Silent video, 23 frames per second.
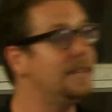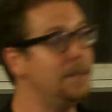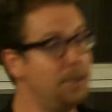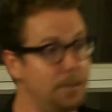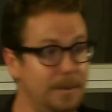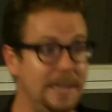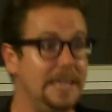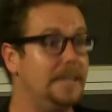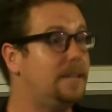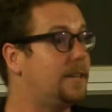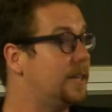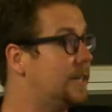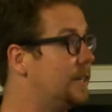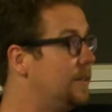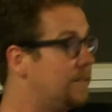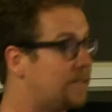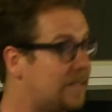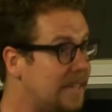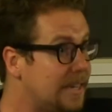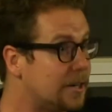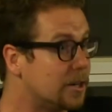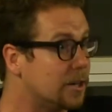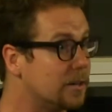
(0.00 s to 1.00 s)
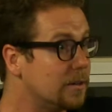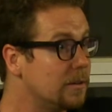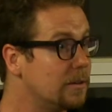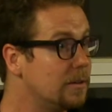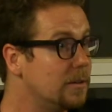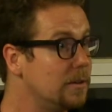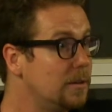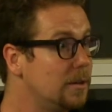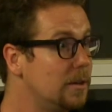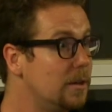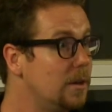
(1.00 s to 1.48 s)
that you need to consider.
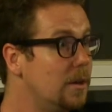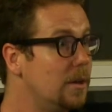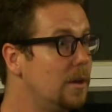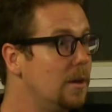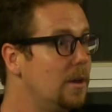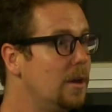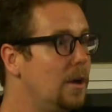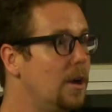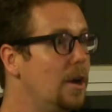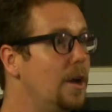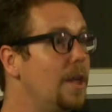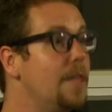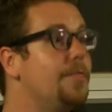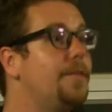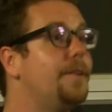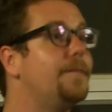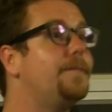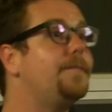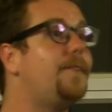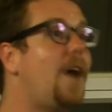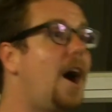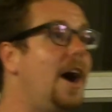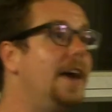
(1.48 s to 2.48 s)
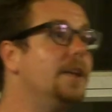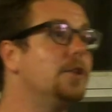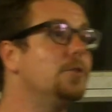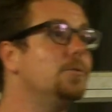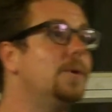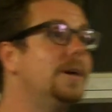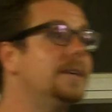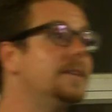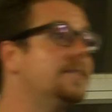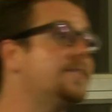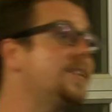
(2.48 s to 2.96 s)
The final
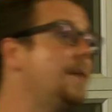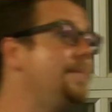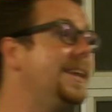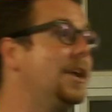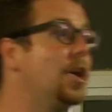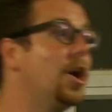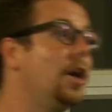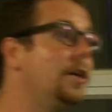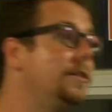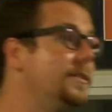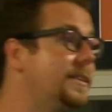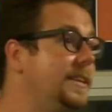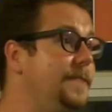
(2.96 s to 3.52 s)
one is something called